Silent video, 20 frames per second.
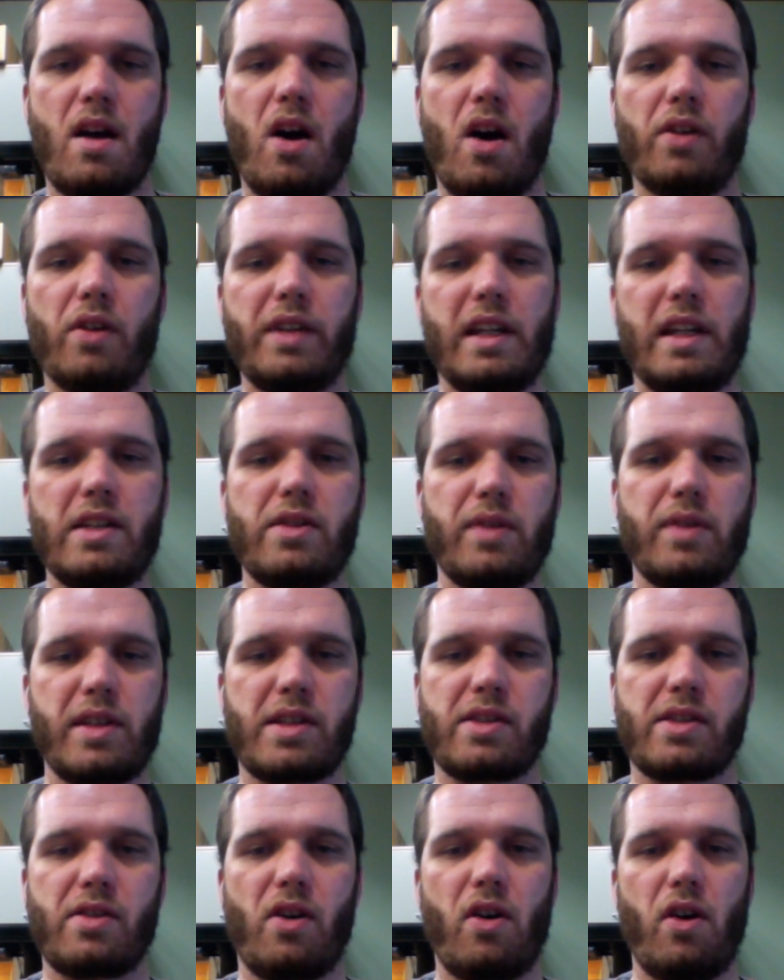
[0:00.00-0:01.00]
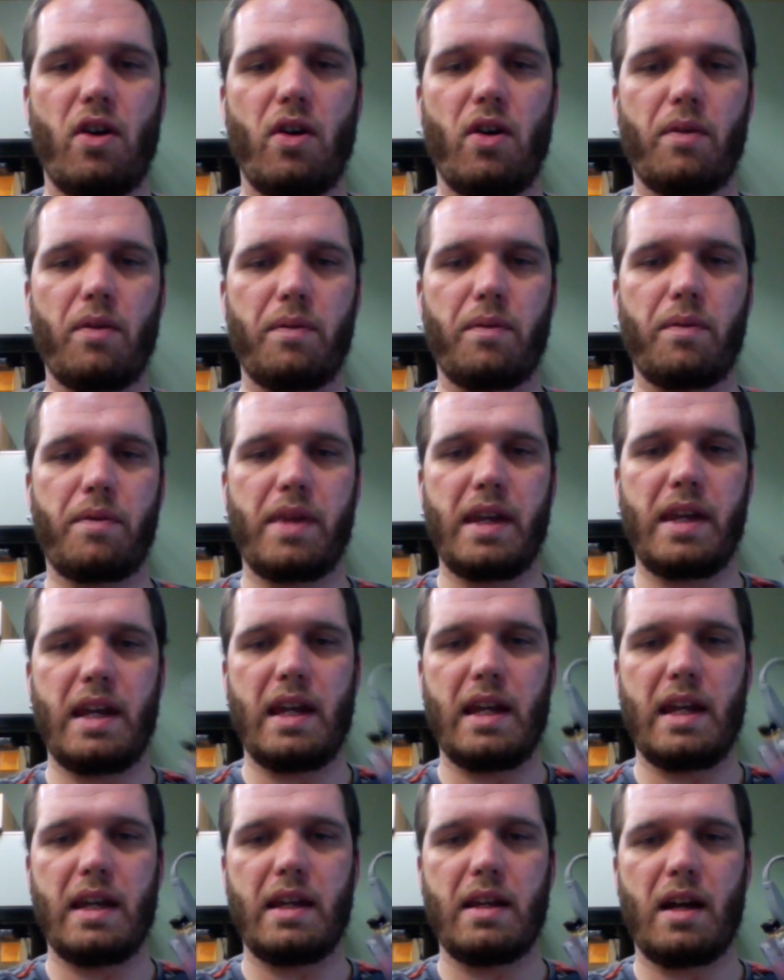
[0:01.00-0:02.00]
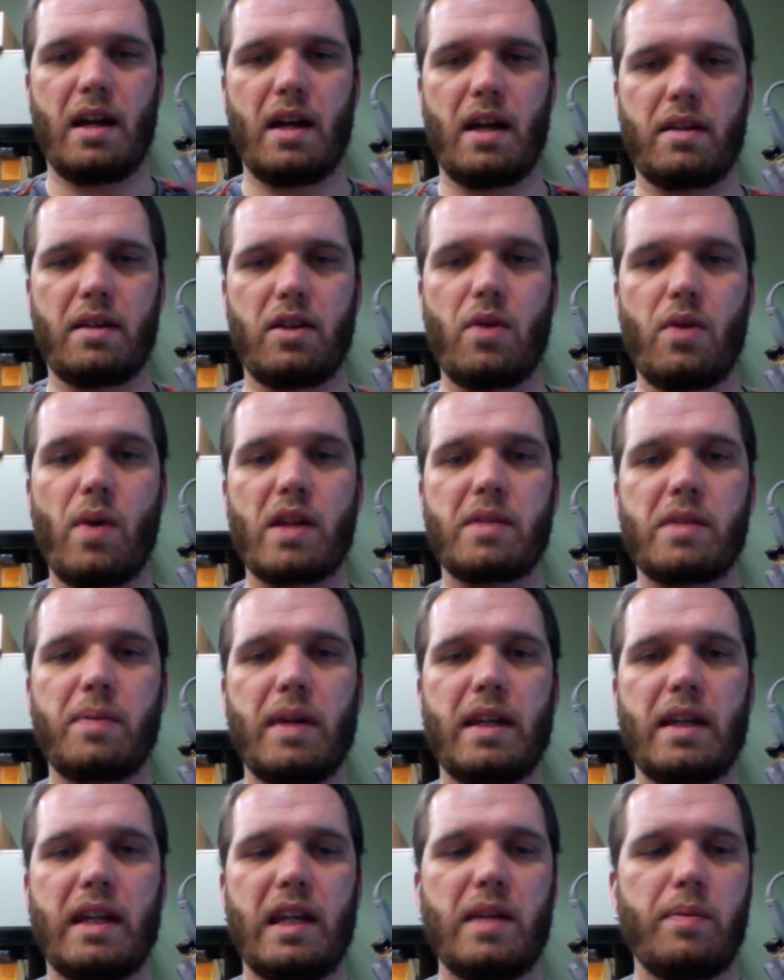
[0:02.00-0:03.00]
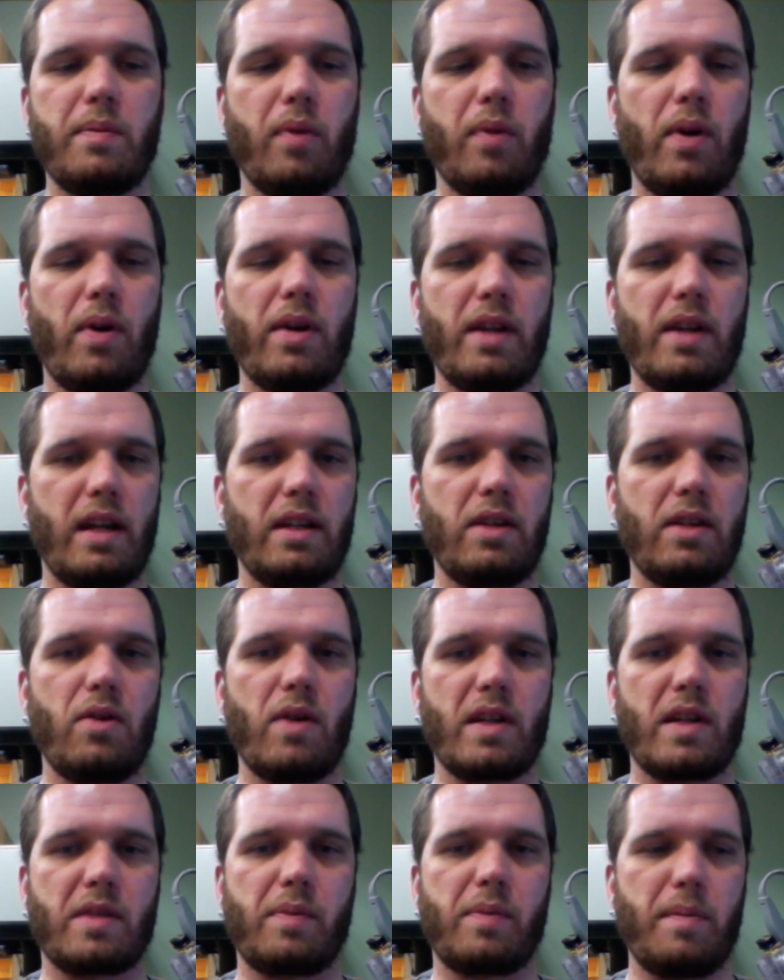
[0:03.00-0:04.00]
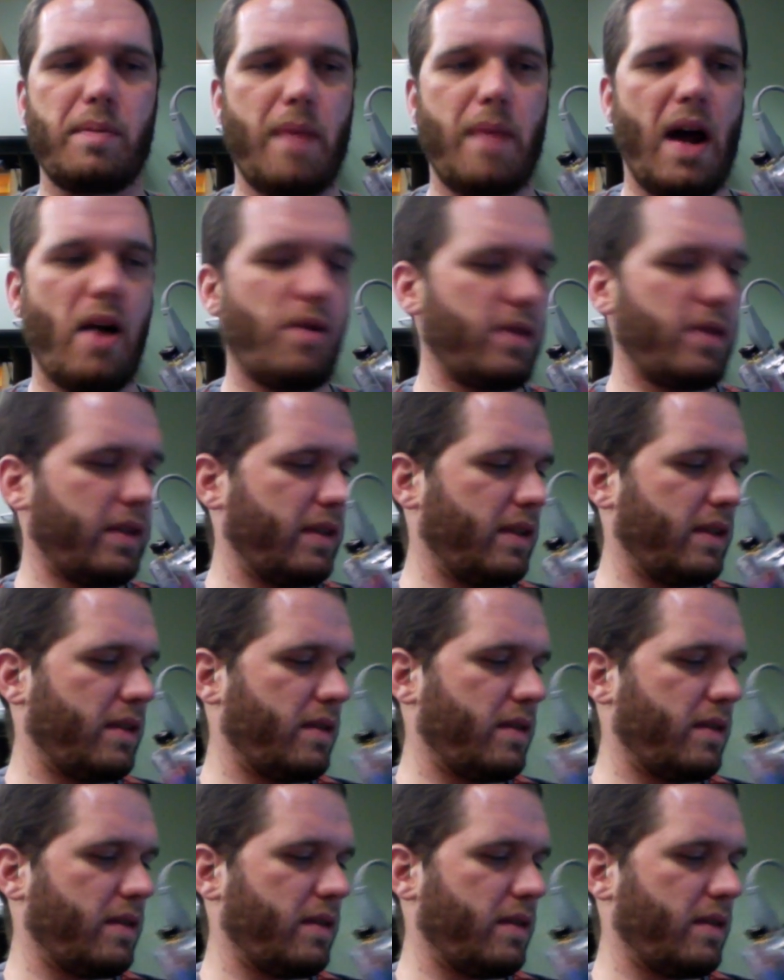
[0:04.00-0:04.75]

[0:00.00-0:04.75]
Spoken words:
I'll need to install the USB keyboard and USB mouse.